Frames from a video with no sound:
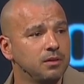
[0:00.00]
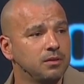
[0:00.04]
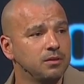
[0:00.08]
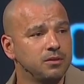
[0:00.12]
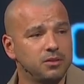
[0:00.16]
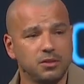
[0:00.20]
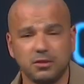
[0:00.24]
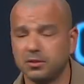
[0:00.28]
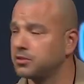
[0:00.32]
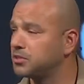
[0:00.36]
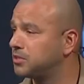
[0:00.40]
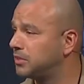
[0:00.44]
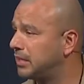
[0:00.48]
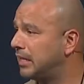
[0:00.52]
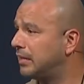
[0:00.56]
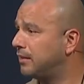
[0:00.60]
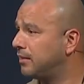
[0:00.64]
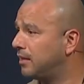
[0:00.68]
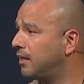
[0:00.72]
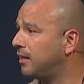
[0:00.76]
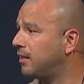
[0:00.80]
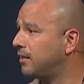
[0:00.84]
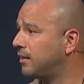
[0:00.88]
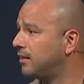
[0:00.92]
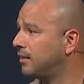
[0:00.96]
Do you understand
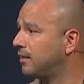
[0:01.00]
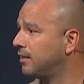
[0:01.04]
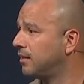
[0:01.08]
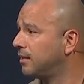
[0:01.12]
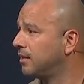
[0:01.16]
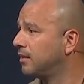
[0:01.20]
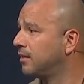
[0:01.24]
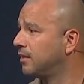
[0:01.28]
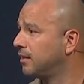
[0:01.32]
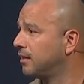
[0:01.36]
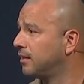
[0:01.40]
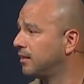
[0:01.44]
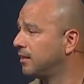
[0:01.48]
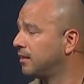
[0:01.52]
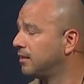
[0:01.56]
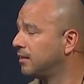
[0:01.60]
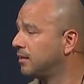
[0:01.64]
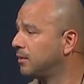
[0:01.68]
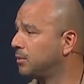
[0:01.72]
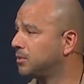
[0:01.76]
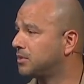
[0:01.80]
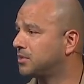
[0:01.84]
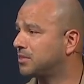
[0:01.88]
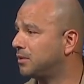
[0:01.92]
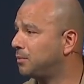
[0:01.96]
that?
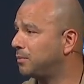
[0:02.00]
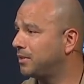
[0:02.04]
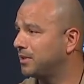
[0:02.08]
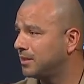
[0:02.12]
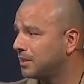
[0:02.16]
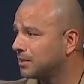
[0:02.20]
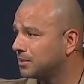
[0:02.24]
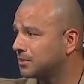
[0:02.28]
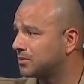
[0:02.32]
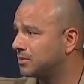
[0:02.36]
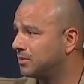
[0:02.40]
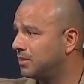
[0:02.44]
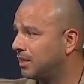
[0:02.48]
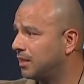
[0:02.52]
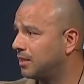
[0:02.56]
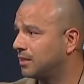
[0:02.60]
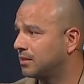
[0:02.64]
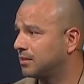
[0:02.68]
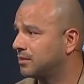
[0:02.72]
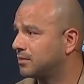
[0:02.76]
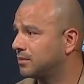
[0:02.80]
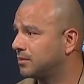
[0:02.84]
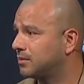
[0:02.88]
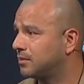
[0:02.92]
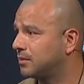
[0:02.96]
What somebody else
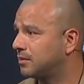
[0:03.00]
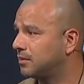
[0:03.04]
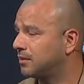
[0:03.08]
does